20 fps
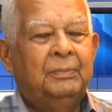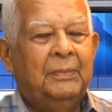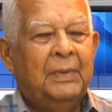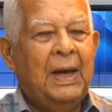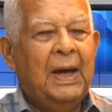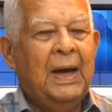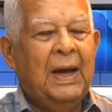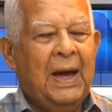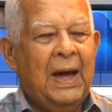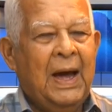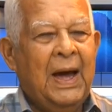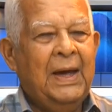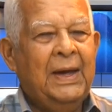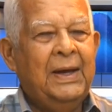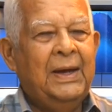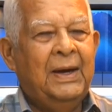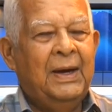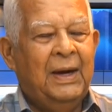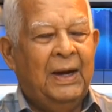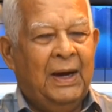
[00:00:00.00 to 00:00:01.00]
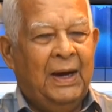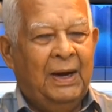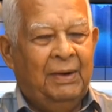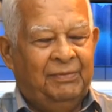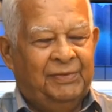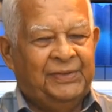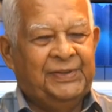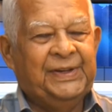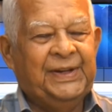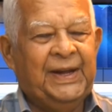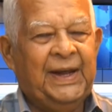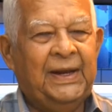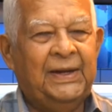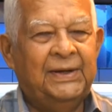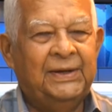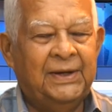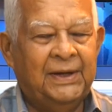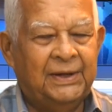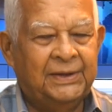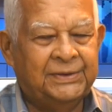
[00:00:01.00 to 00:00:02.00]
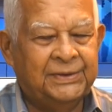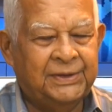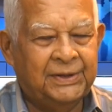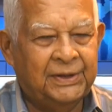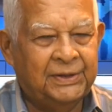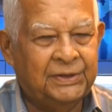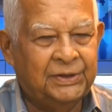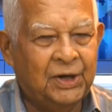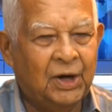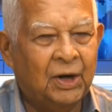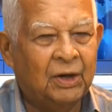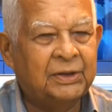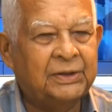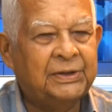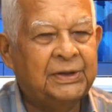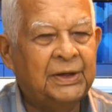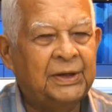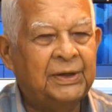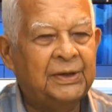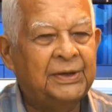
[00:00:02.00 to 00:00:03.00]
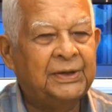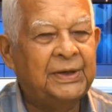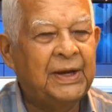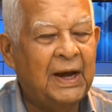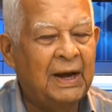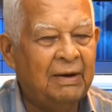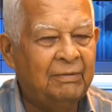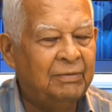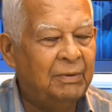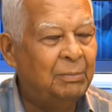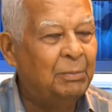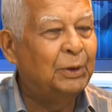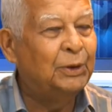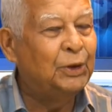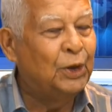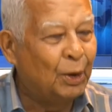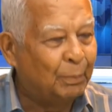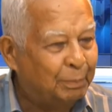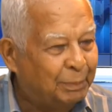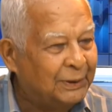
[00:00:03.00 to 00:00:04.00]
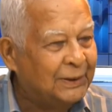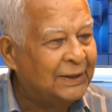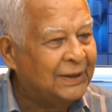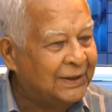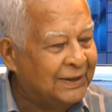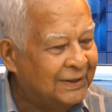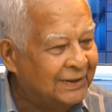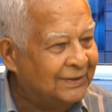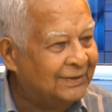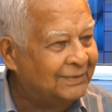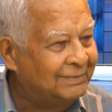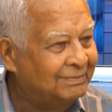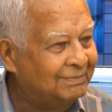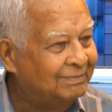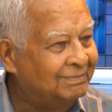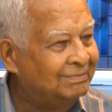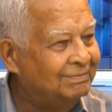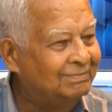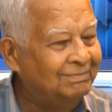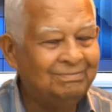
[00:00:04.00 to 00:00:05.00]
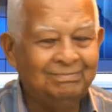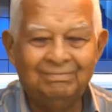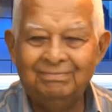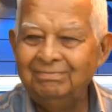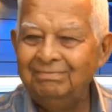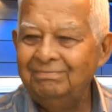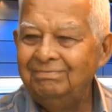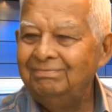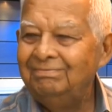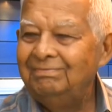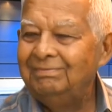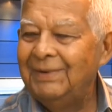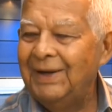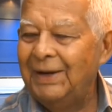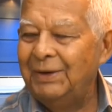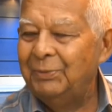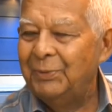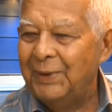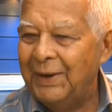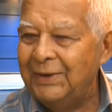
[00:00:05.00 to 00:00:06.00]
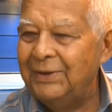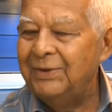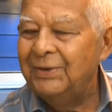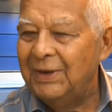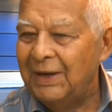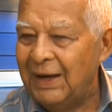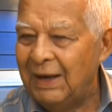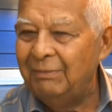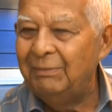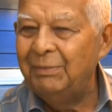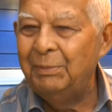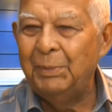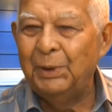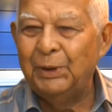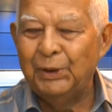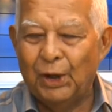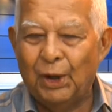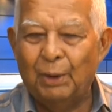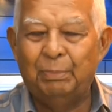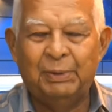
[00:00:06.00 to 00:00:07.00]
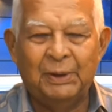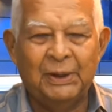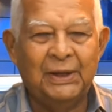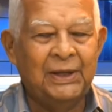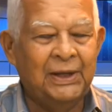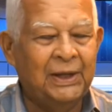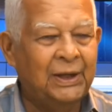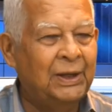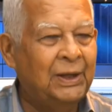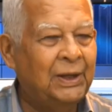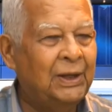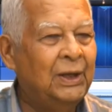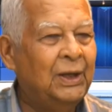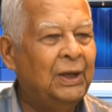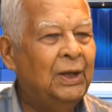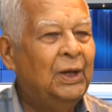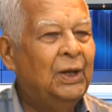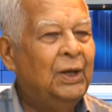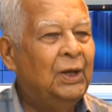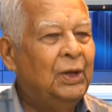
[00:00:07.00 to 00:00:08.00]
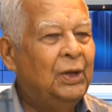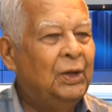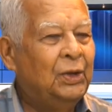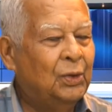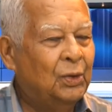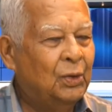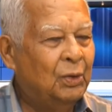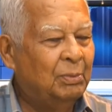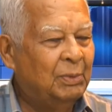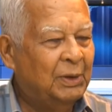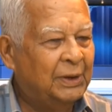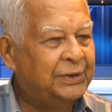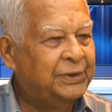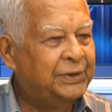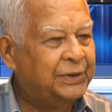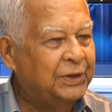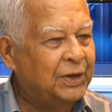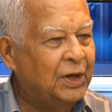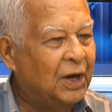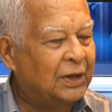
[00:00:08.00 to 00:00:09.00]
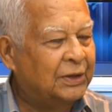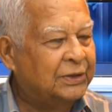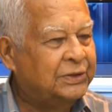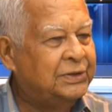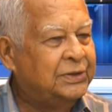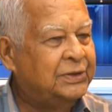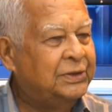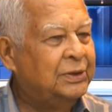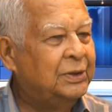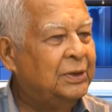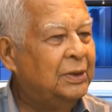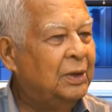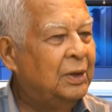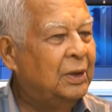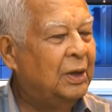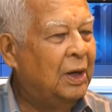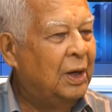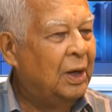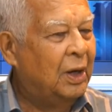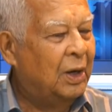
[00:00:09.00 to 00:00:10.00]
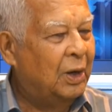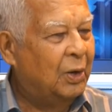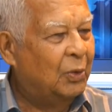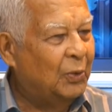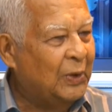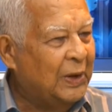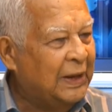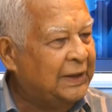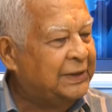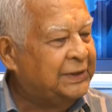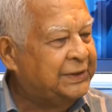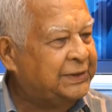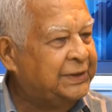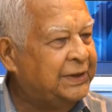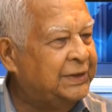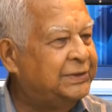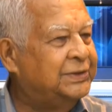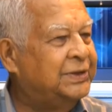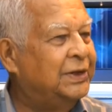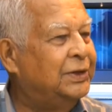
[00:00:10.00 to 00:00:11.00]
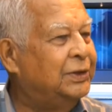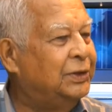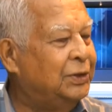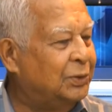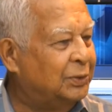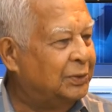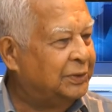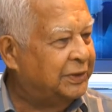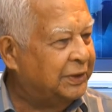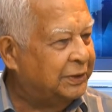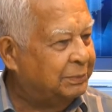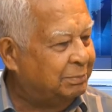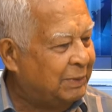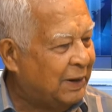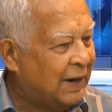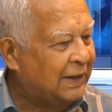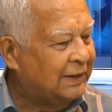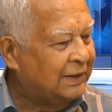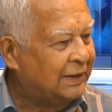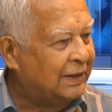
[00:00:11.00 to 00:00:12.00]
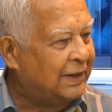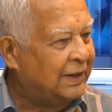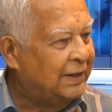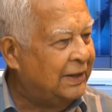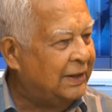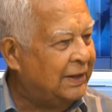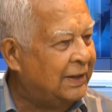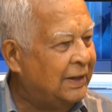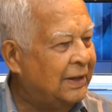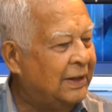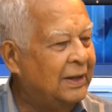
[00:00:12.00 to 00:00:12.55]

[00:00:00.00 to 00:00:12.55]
I've said that doctors have a monopoly. And when you have a monopoly, you must not waste it and use it badly.